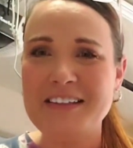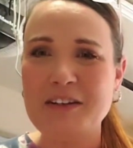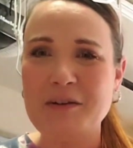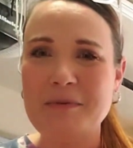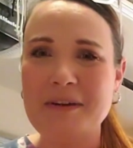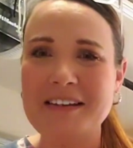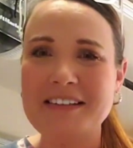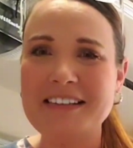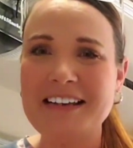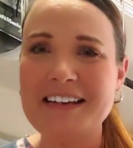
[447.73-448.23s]
so
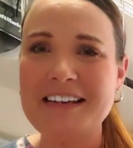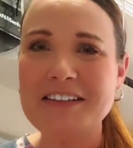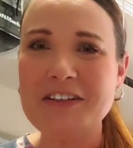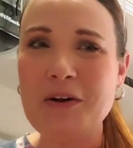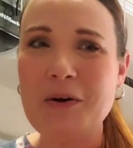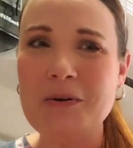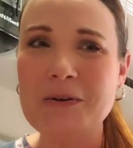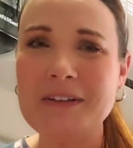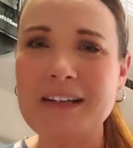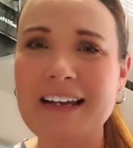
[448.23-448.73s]
my son is
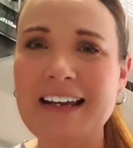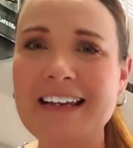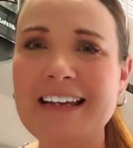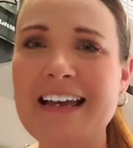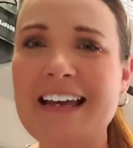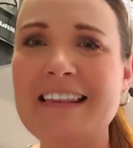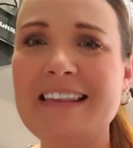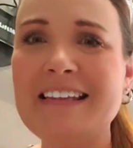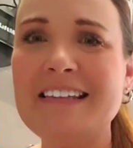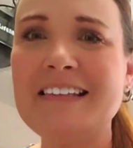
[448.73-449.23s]
holding,
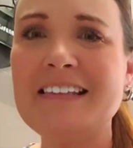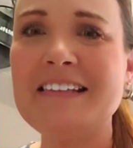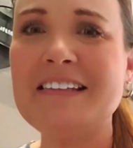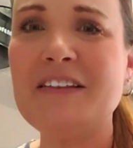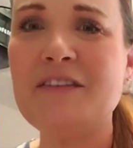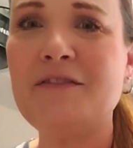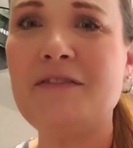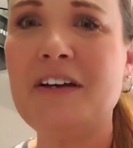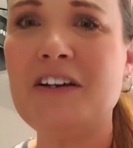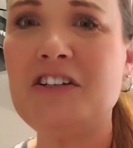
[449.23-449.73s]
and this is
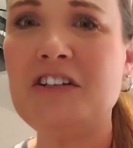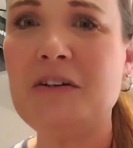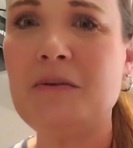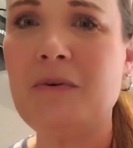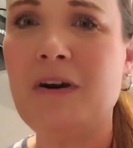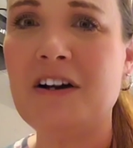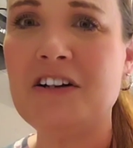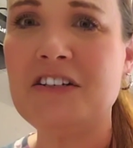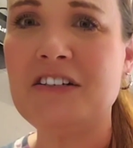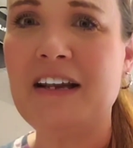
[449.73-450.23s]
the veggie
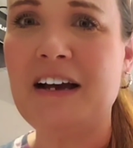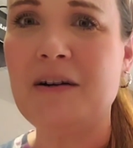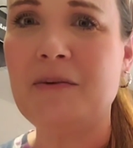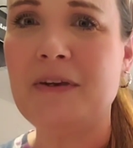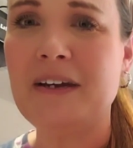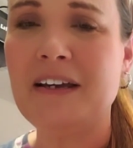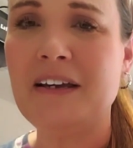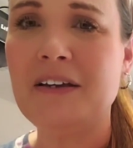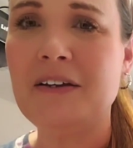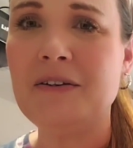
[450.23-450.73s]
wash that
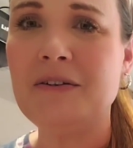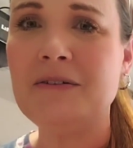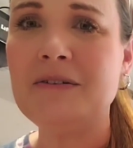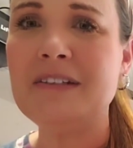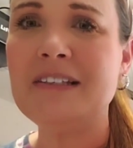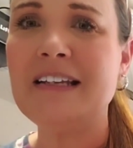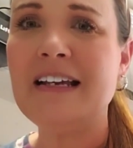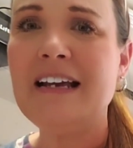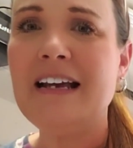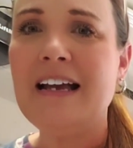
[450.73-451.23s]
we
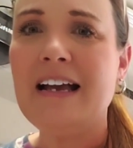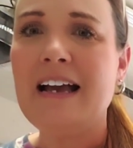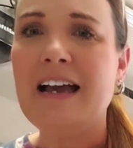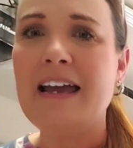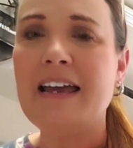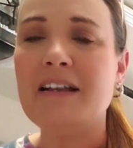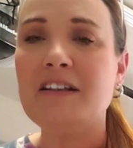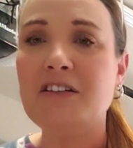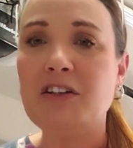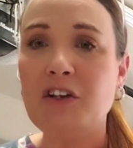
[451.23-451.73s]
use.
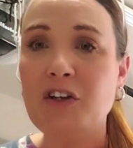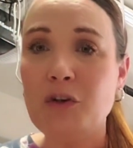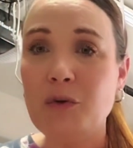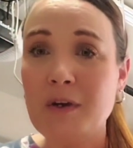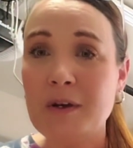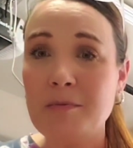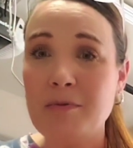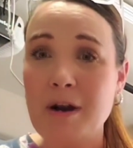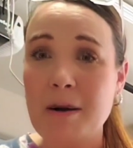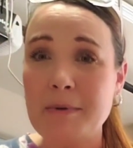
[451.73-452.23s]
And so you
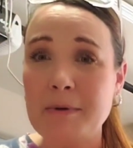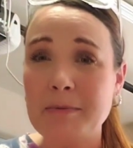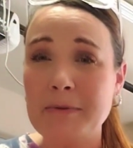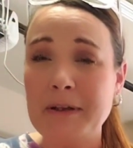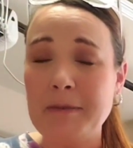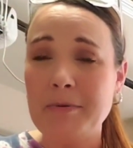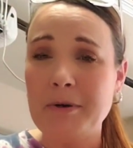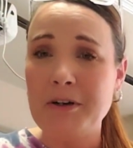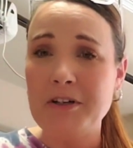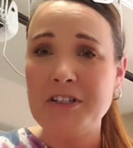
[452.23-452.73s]
can
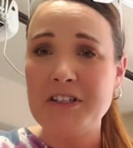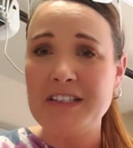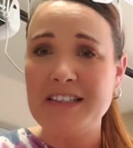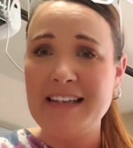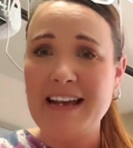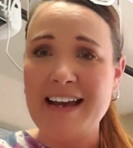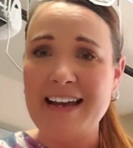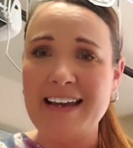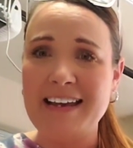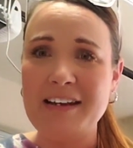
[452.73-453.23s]
probably purchase
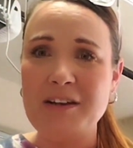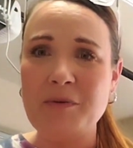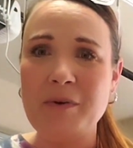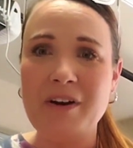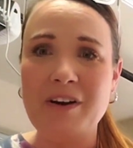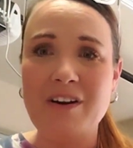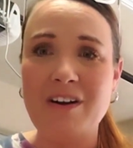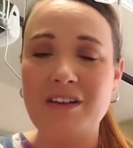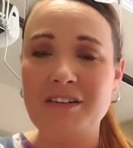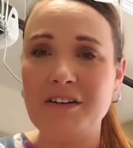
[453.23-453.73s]
that
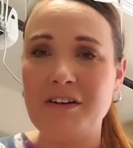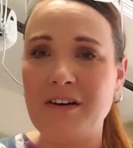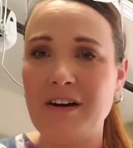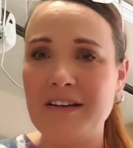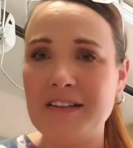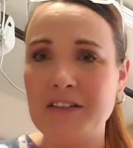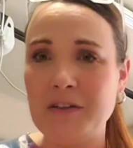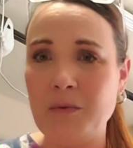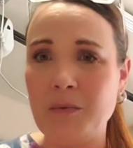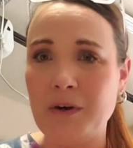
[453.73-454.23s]
anywhere all
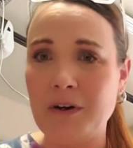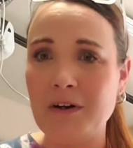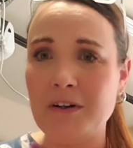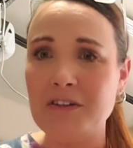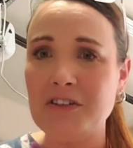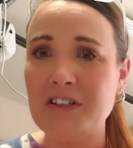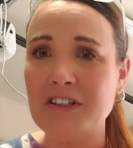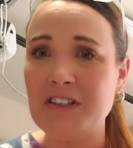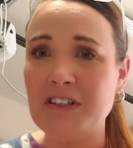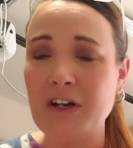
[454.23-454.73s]
across the
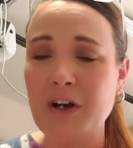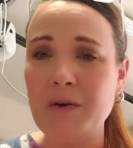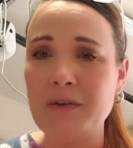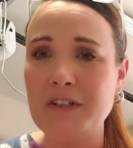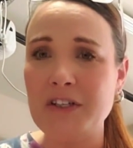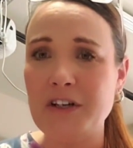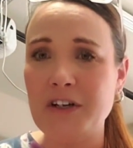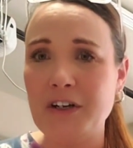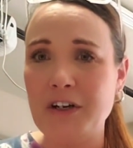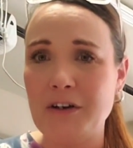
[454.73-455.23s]
world. Just go
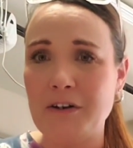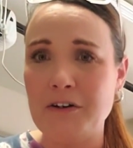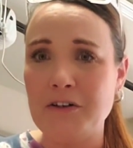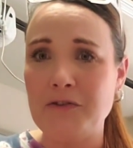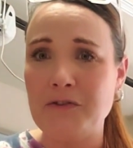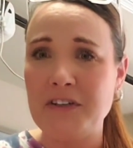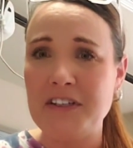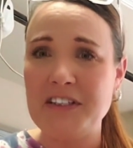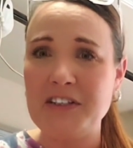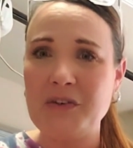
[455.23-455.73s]
to your
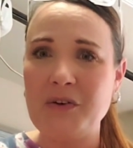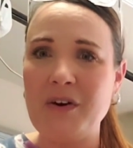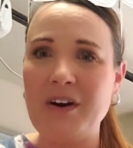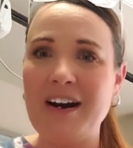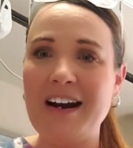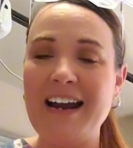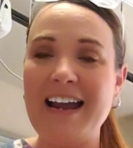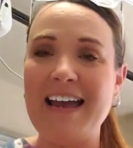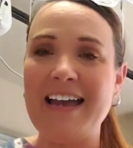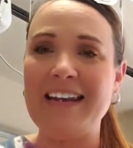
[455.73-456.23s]
grocery
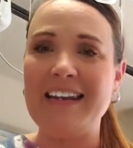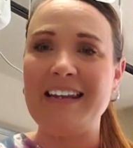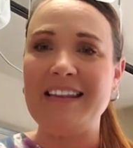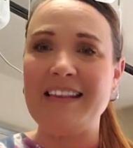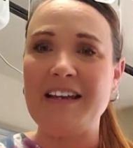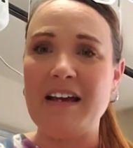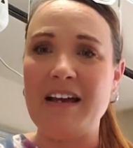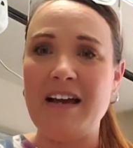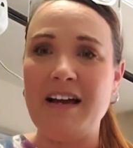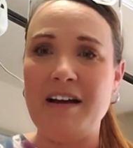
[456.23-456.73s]
store, and in
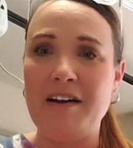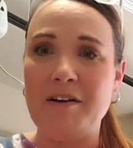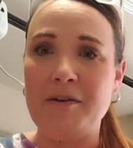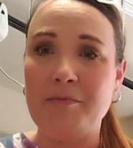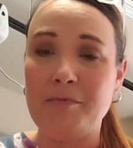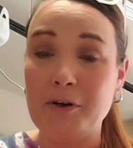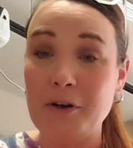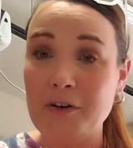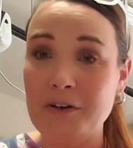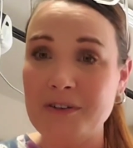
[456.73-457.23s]
the
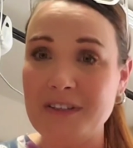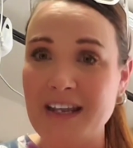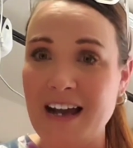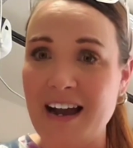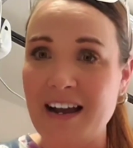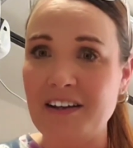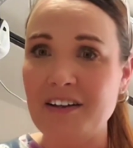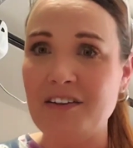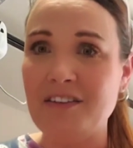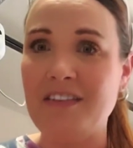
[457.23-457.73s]
produce
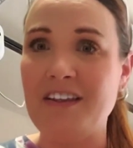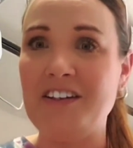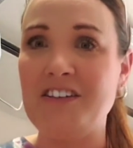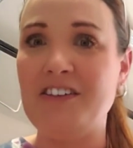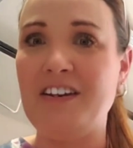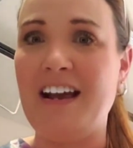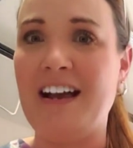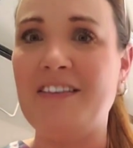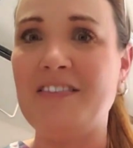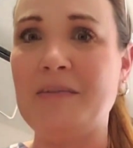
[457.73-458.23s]
aisle, they
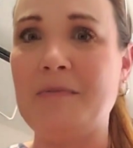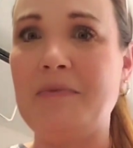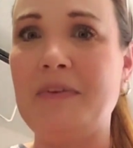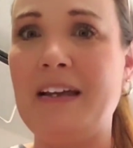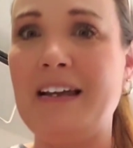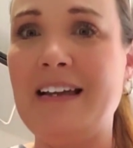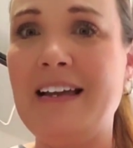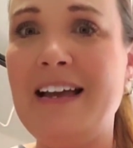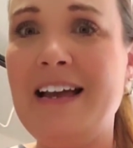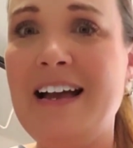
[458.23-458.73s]
should have
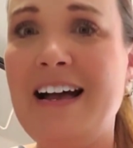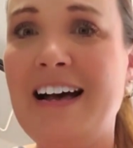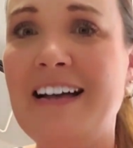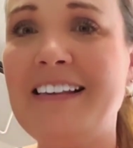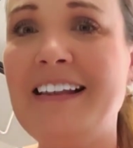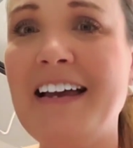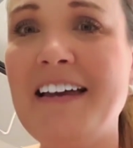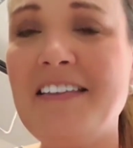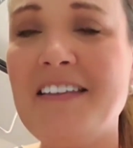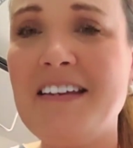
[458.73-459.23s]
something
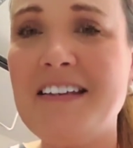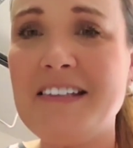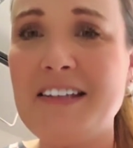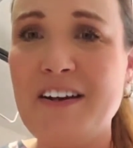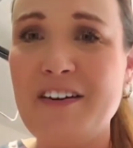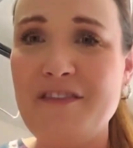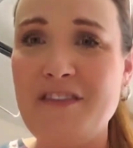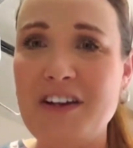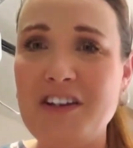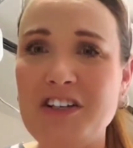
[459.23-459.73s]
like this,
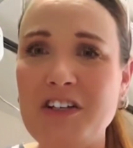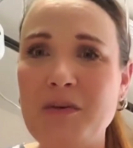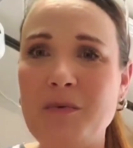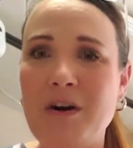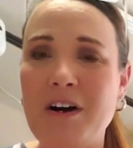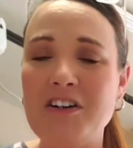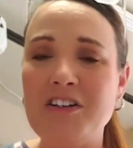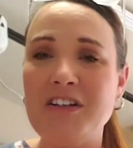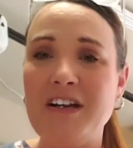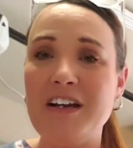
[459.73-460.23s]
a veggie
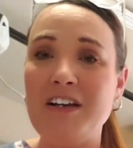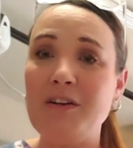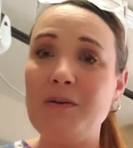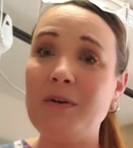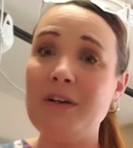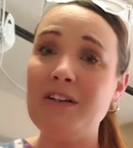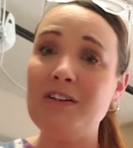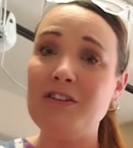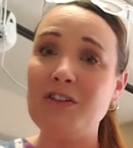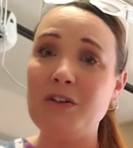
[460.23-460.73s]
wash that you
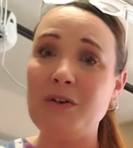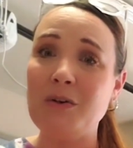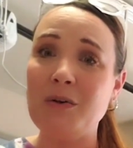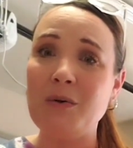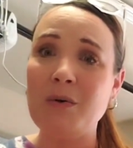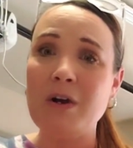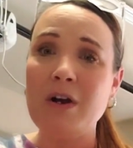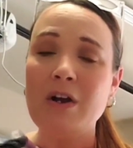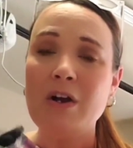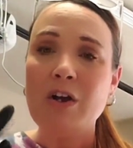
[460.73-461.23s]
can
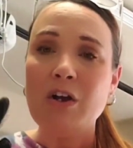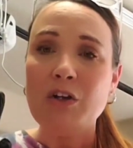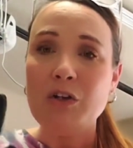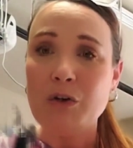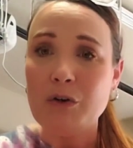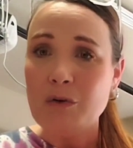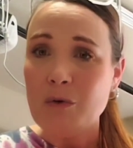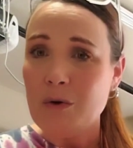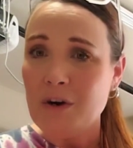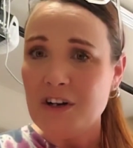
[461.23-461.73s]
do
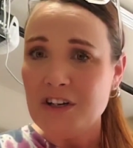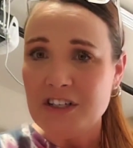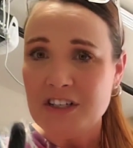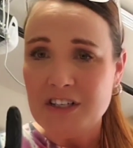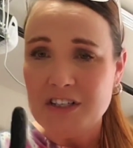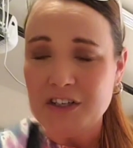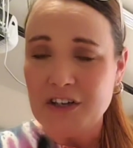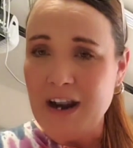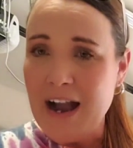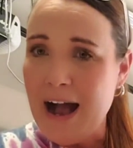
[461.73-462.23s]
your
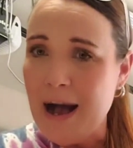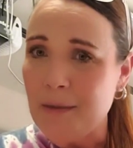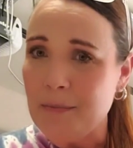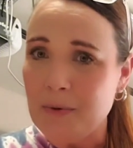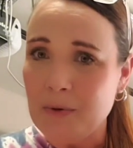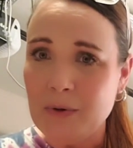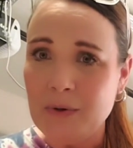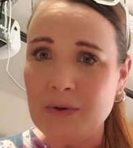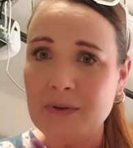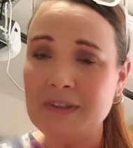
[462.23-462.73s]
oranges, your
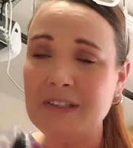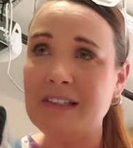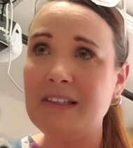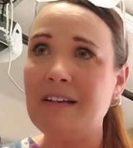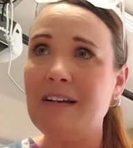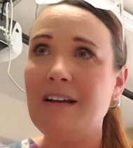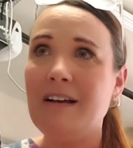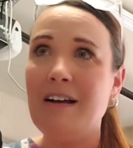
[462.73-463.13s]
apples,